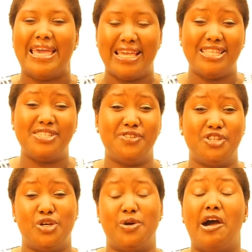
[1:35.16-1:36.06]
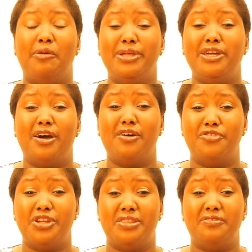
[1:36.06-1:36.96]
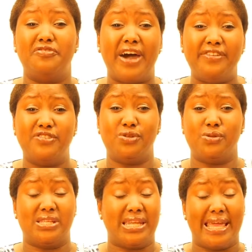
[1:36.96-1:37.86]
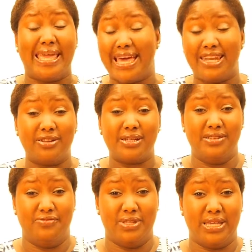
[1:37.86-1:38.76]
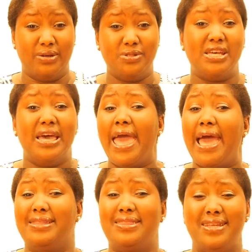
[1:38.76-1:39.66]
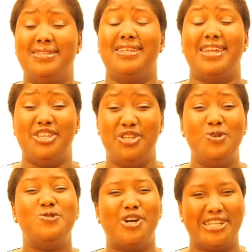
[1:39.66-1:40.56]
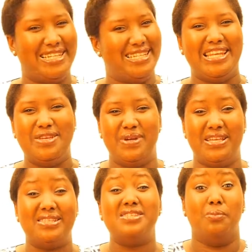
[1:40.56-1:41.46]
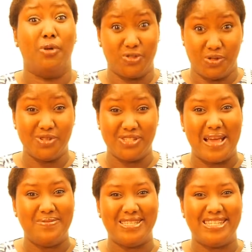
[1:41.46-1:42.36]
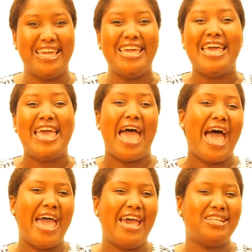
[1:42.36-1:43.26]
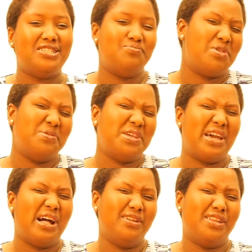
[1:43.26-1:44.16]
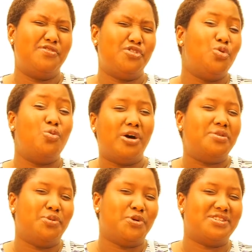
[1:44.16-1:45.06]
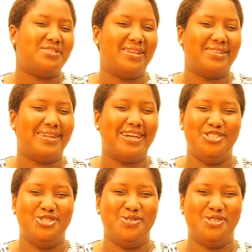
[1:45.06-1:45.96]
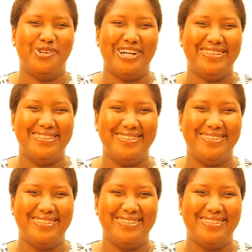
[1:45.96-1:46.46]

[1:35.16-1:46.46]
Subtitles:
In this video, I'll be covering the 5 tools that I cannot live without and things that I use on a daily basis, multiple times a day, and maybe I'll give you one bonus thing that I do as well.